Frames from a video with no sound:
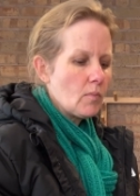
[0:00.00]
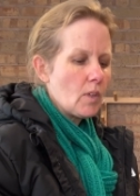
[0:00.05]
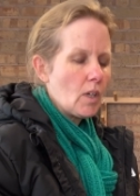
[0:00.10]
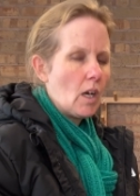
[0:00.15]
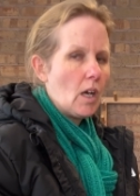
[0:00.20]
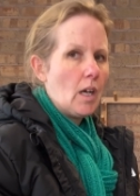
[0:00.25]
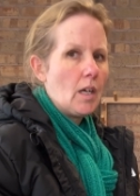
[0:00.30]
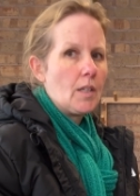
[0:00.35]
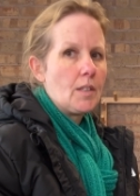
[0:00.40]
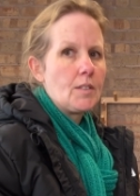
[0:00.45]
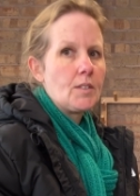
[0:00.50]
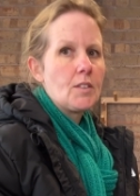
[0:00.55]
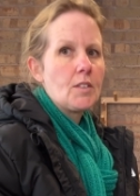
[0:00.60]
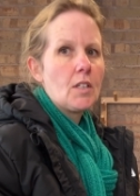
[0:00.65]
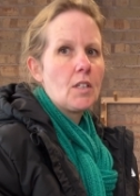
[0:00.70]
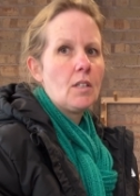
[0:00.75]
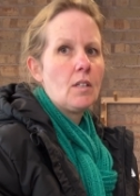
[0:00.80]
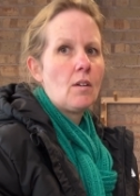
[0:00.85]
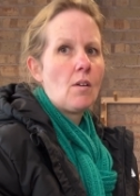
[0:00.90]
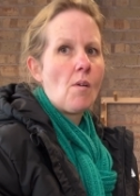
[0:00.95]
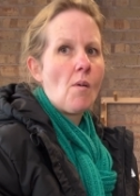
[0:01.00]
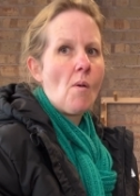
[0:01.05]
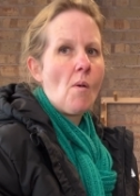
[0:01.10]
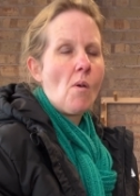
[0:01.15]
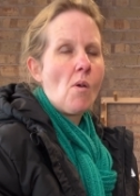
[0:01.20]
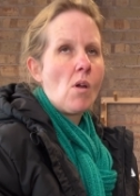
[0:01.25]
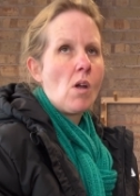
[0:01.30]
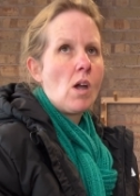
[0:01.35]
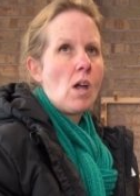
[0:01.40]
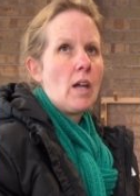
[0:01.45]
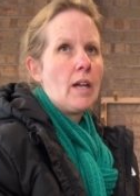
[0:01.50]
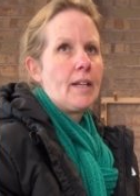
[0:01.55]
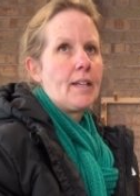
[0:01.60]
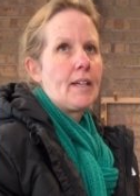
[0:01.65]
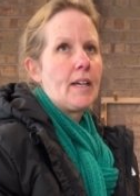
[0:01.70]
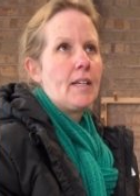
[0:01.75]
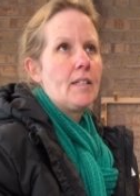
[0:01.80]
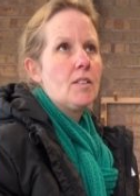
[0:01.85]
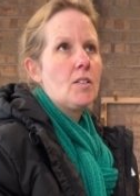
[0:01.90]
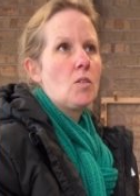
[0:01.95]
And in
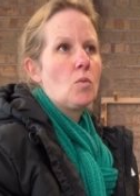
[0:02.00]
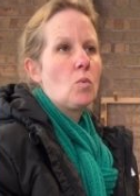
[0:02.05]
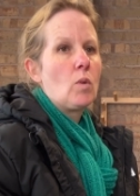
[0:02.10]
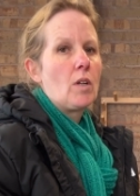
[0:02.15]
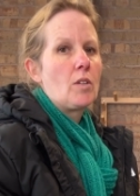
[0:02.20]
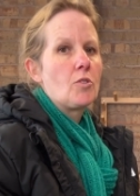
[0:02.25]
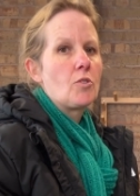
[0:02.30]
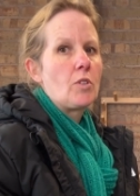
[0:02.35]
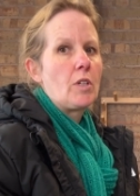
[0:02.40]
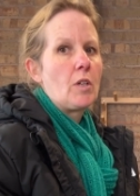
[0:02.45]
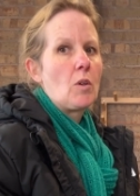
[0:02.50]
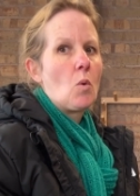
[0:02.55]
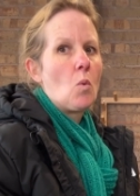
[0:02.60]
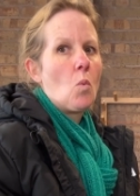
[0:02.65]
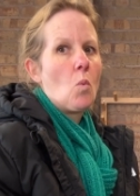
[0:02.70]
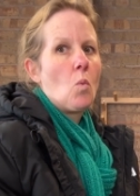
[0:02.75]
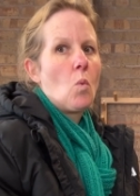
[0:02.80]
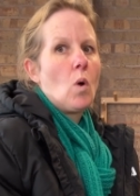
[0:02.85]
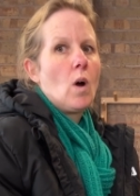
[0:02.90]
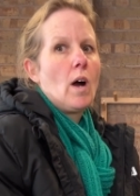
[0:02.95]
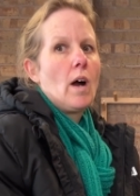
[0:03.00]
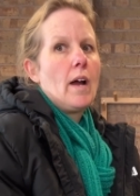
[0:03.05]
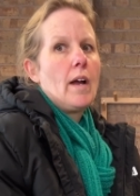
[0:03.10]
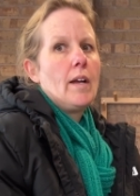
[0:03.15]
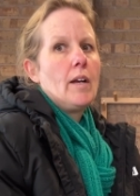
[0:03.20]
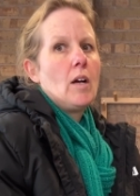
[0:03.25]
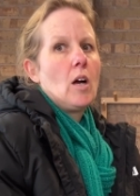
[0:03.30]
case you're wondering why